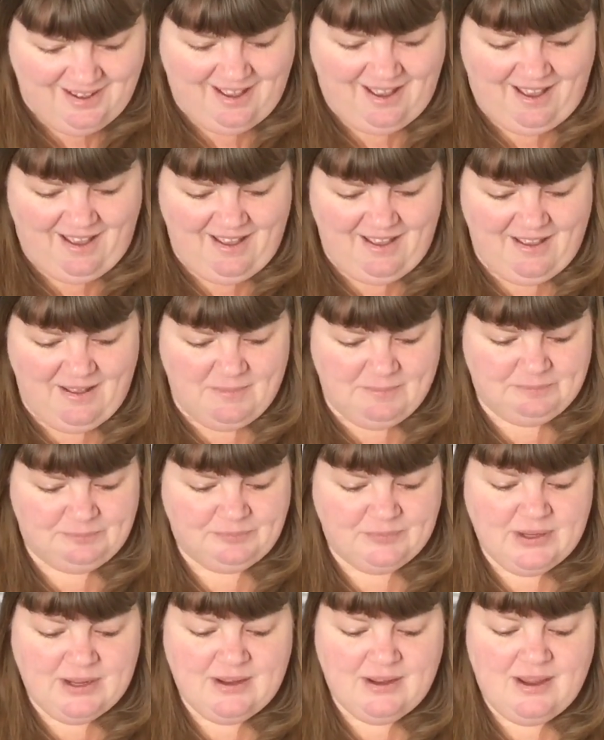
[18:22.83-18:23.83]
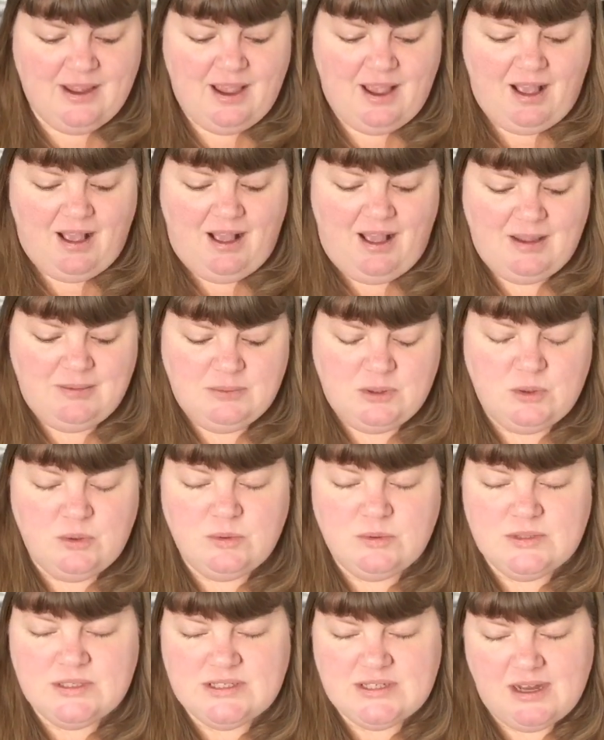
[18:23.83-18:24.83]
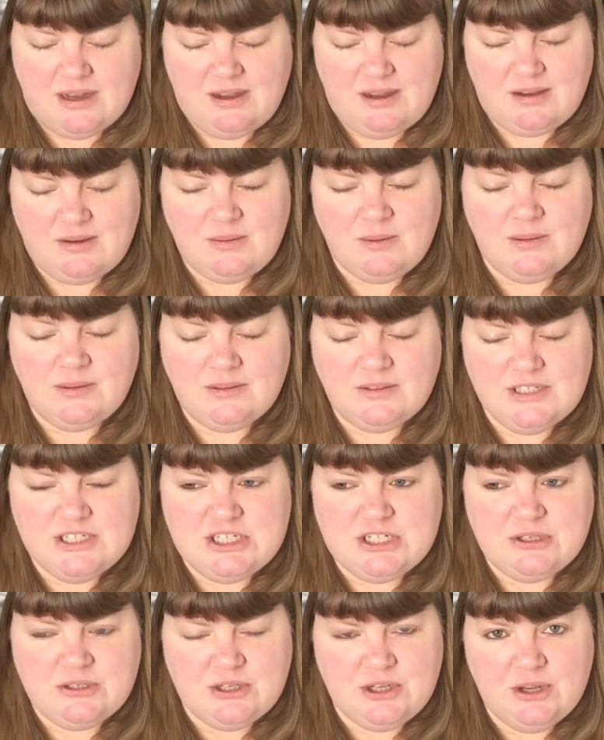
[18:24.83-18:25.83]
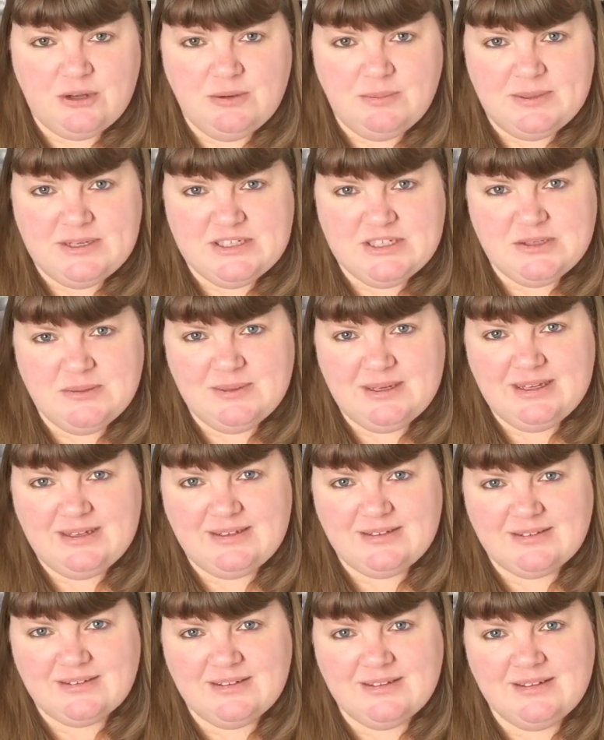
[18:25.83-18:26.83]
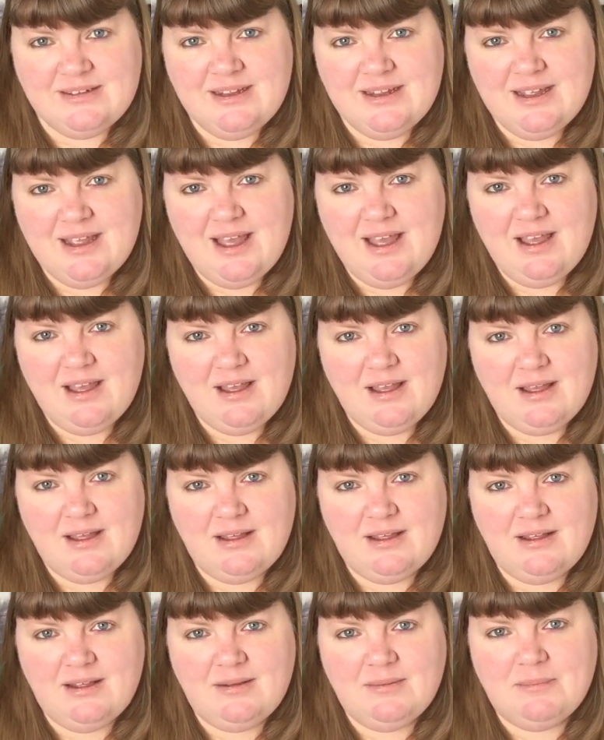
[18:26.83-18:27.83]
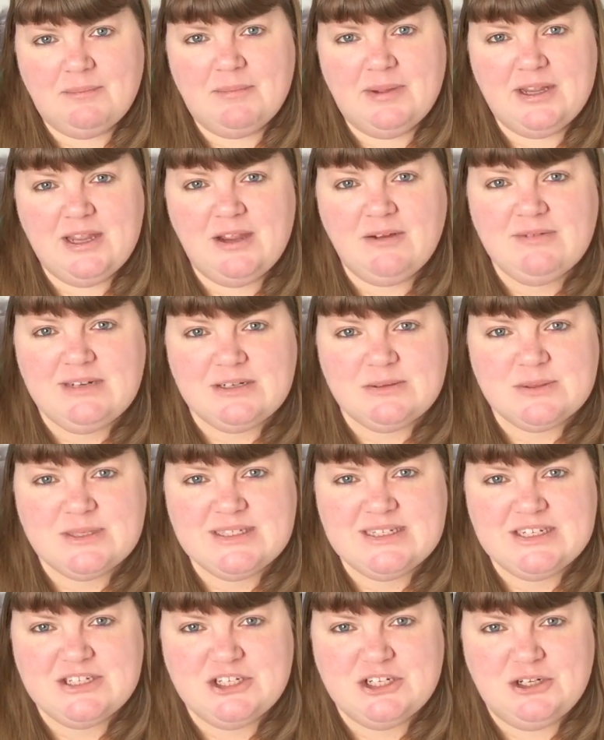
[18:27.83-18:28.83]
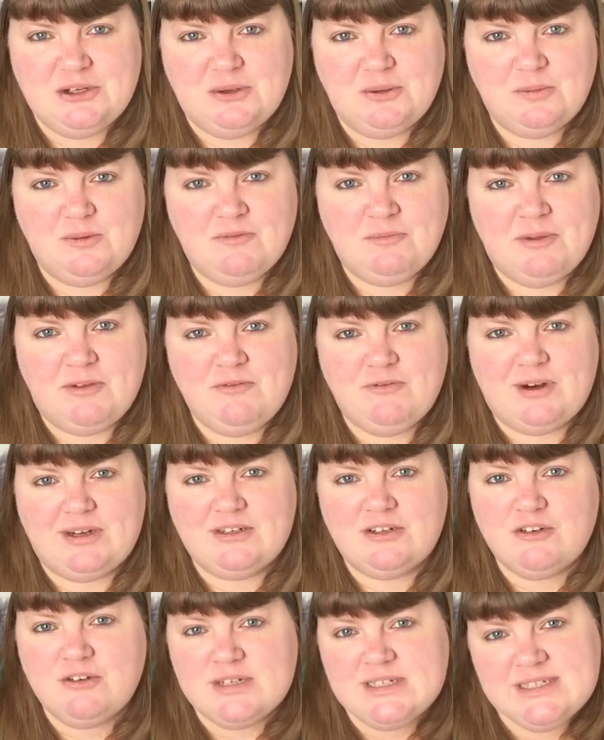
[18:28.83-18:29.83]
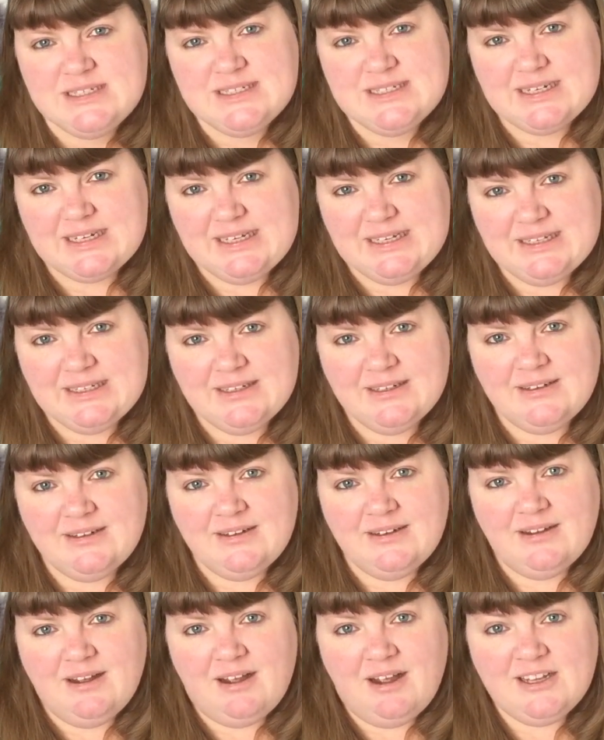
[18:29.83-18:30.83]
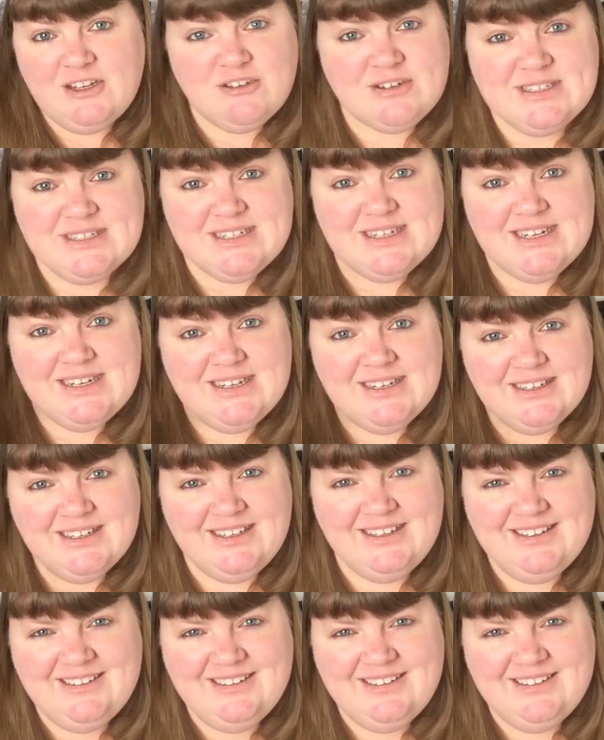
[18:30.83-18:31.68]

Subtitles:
I'm also going to be doing my own little stitch along with my friend Christy. Hi Christy.